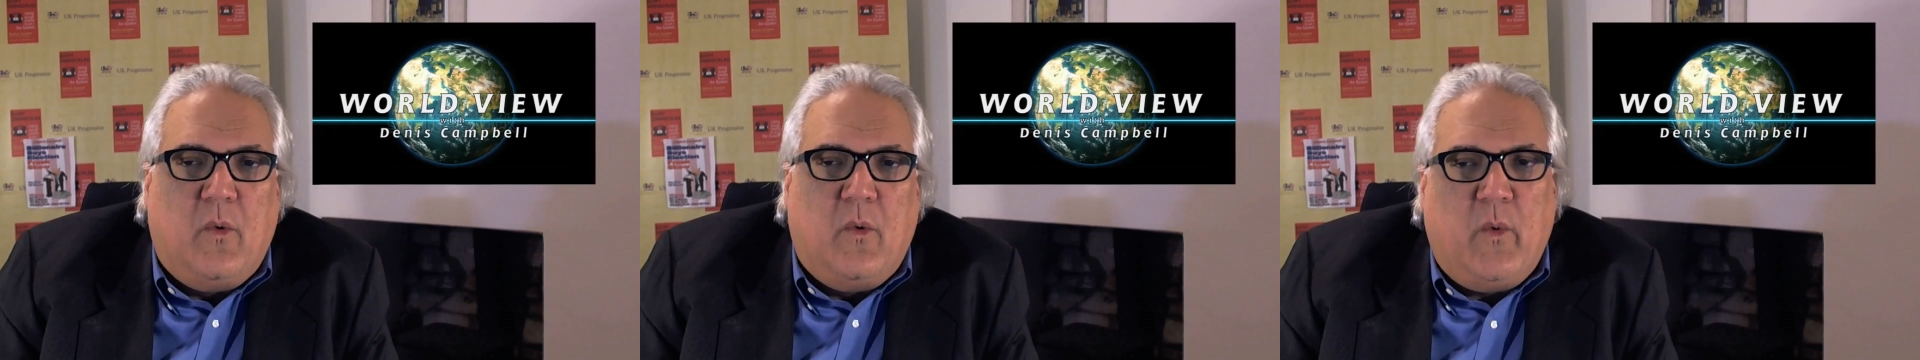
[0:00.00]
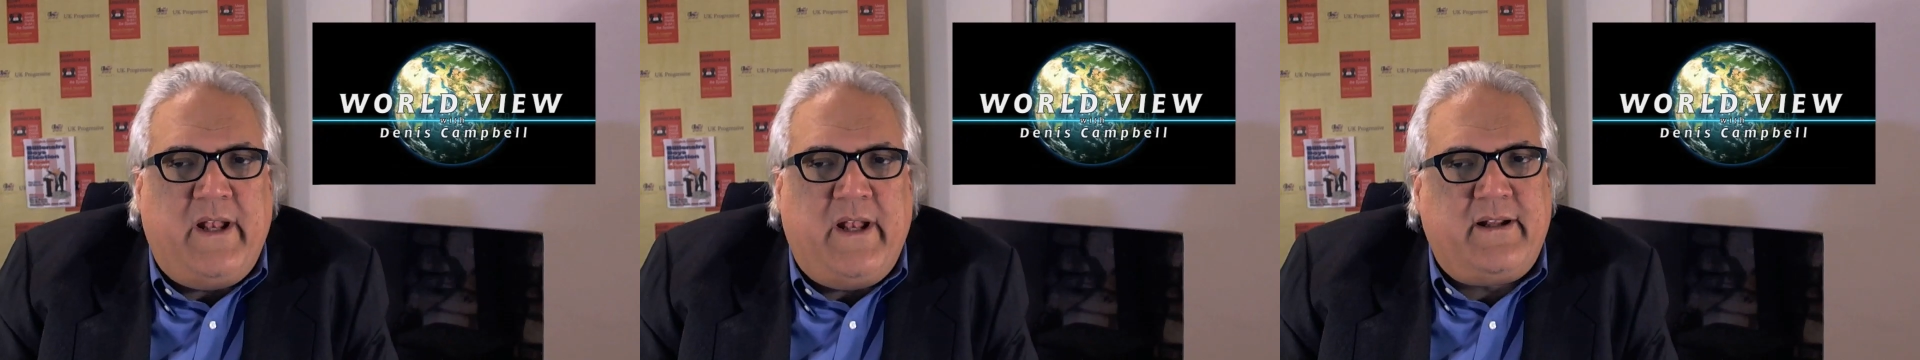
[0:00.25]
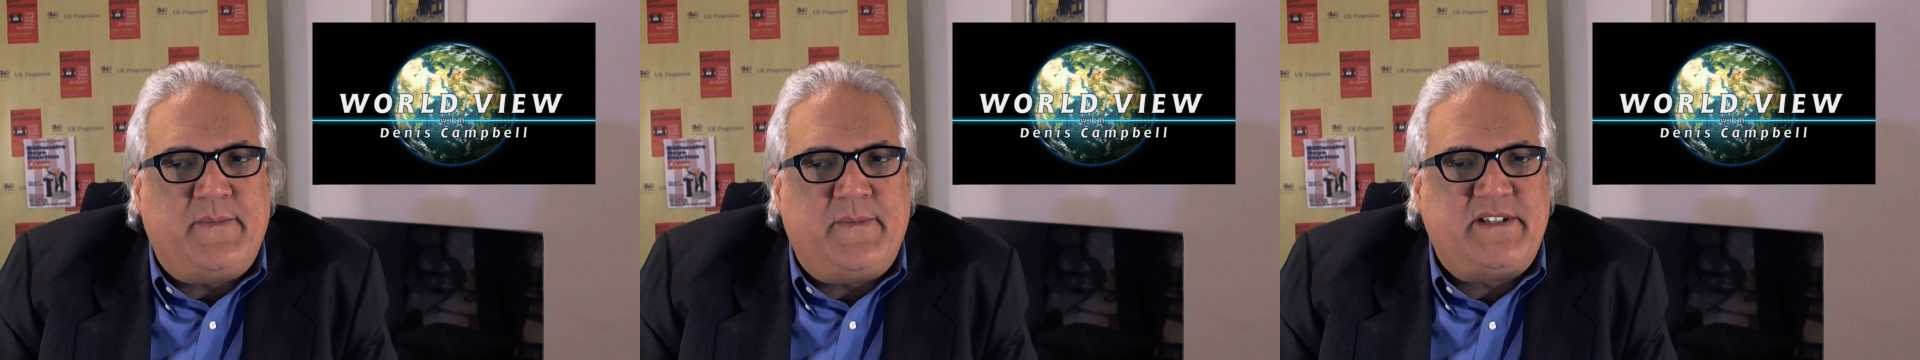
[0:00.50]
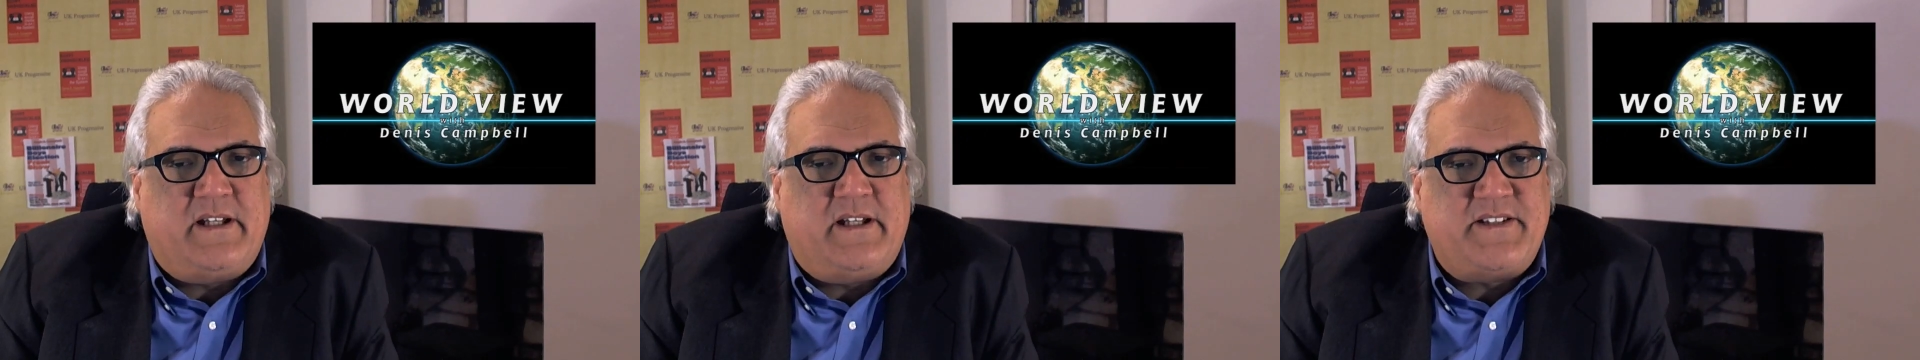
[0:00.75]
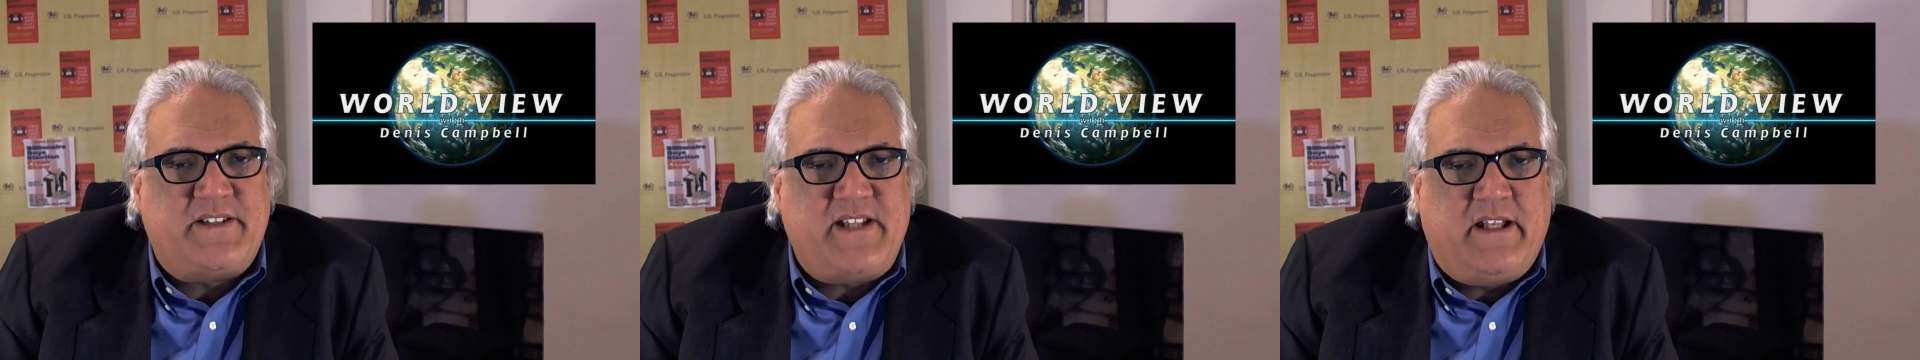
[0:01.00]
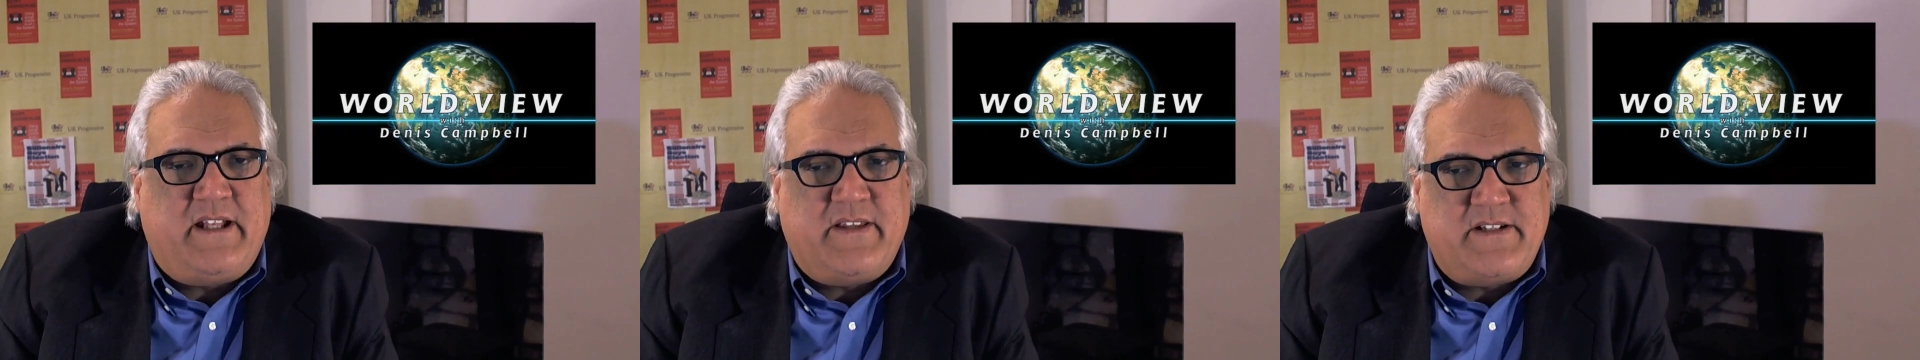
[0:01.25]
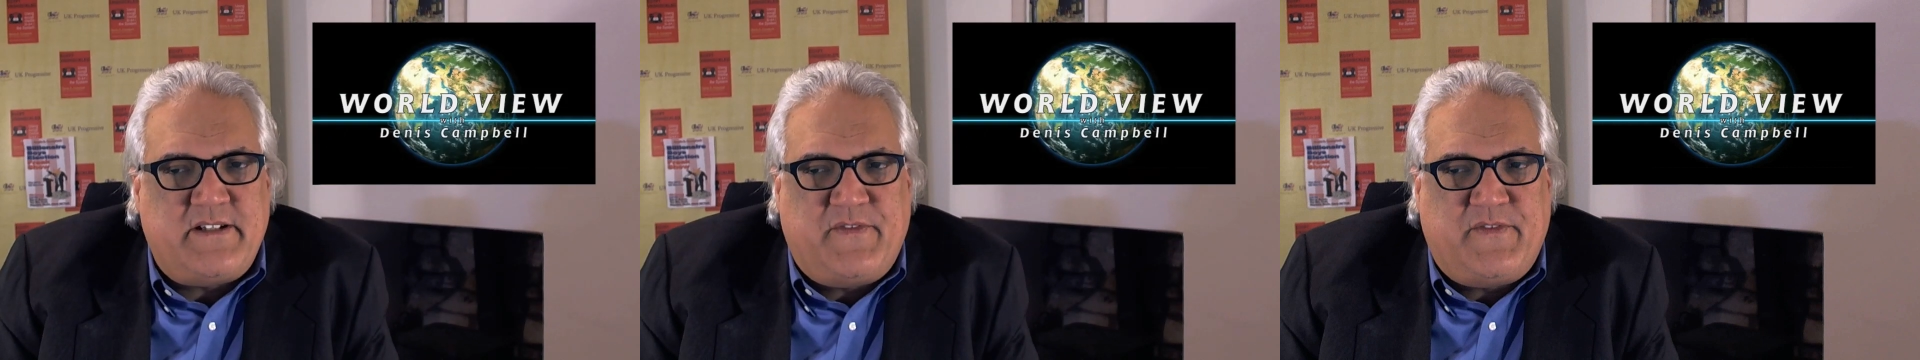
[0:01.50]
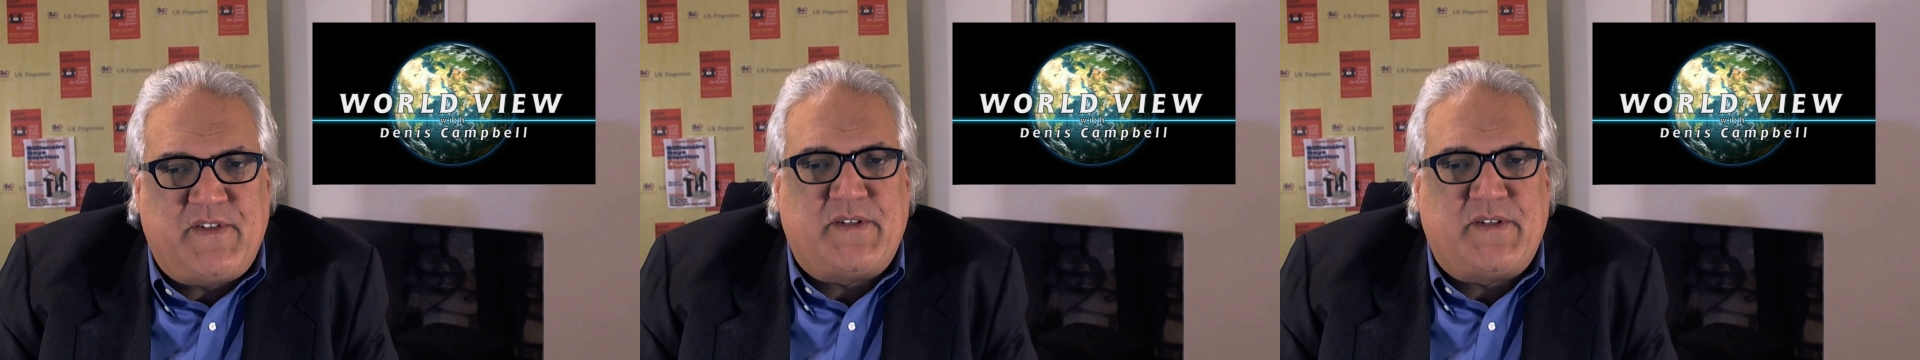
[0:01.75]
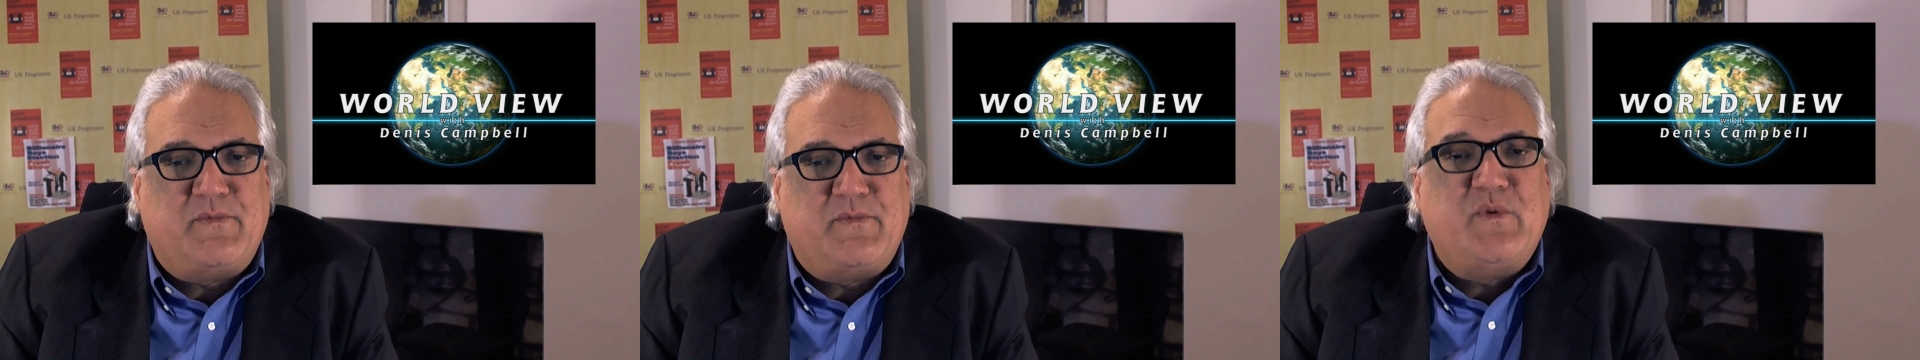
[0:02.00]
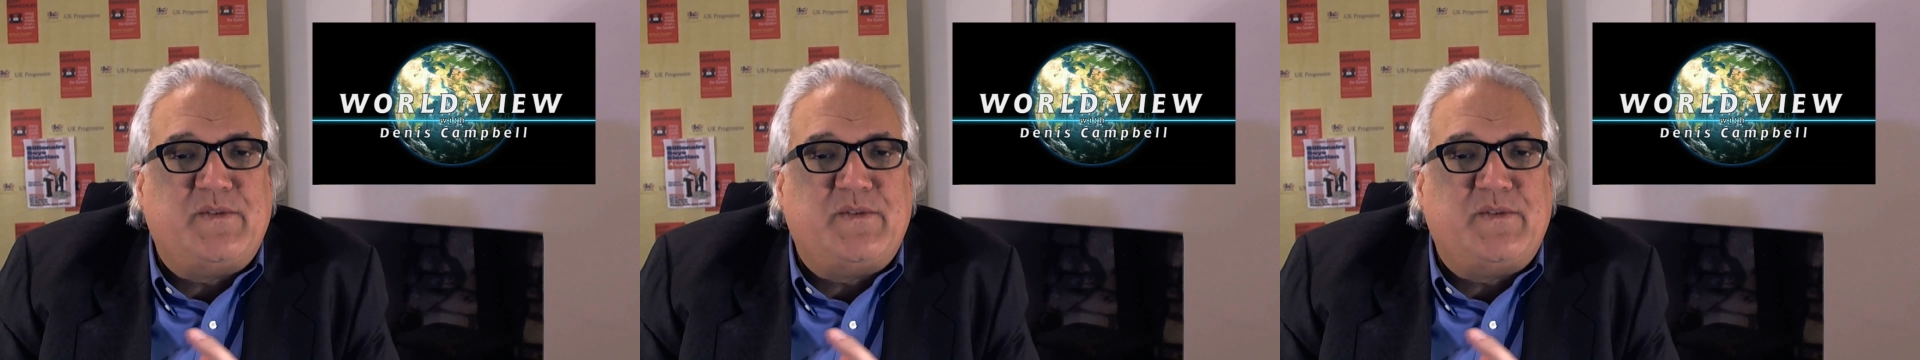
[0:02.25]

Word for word: When it comes to understanding the differences